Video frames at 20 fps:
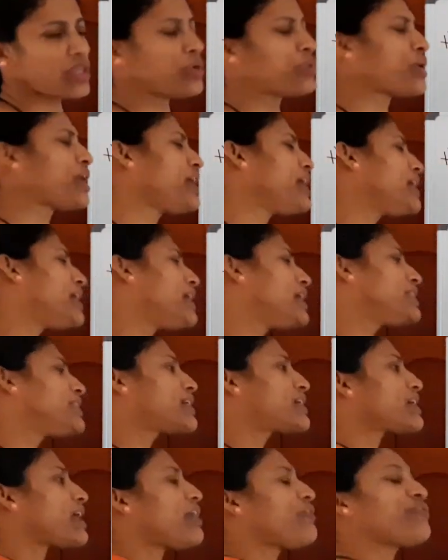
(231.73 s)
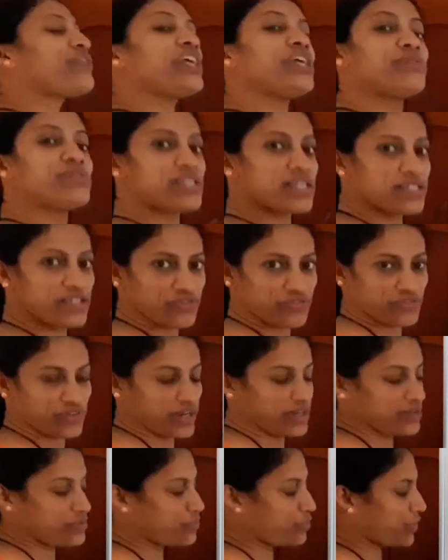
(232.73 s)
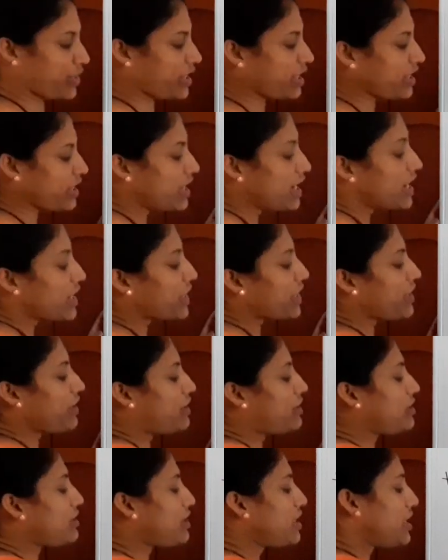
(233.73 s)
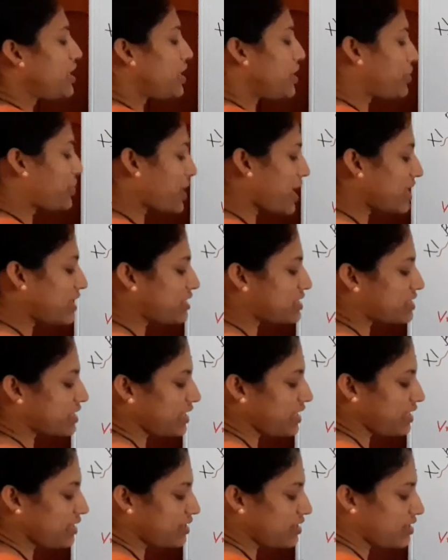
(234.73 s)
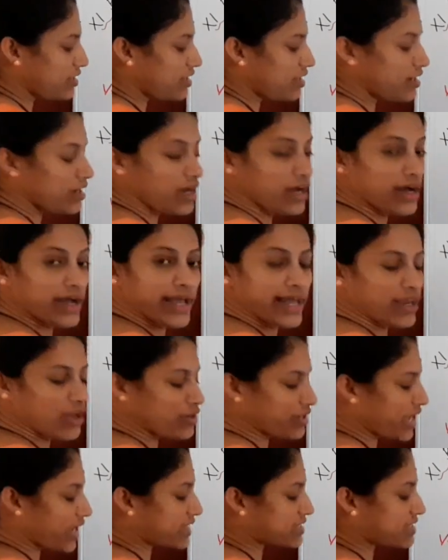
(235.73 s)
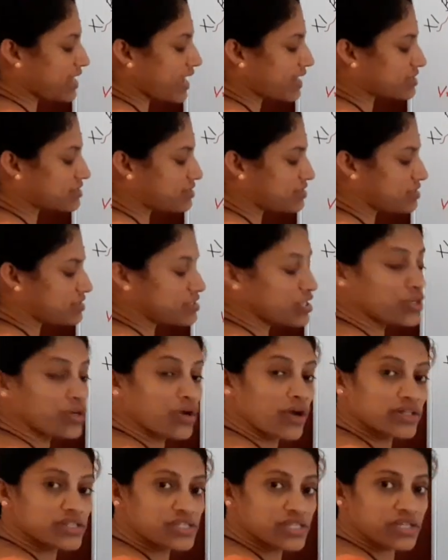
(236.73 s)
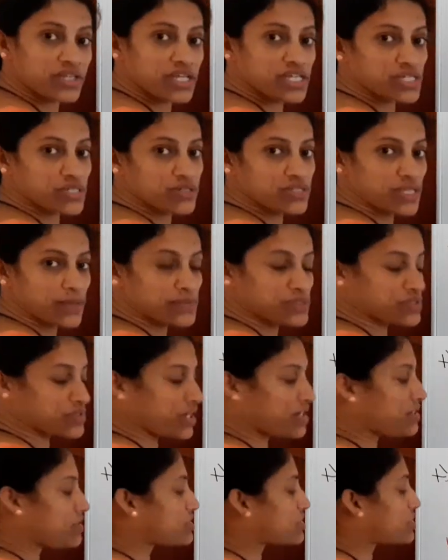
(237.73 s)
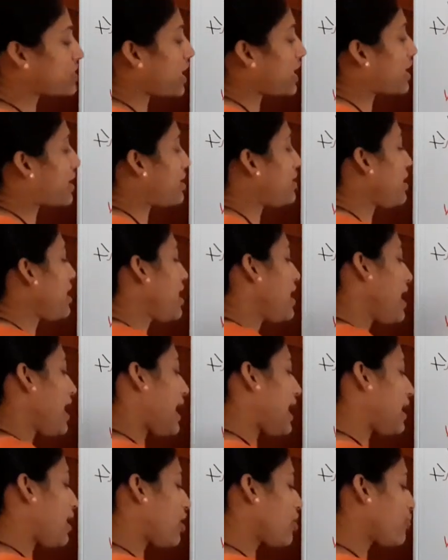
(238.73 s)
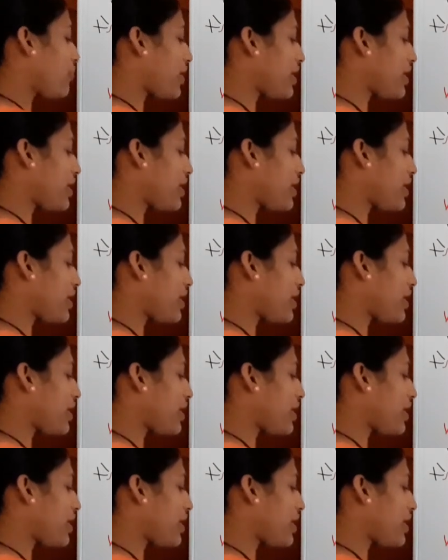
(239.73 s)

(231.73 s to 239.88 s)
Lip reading: Okay, the graph gives a different way. Here you can see along x-axis the concentration of substrate is taken, along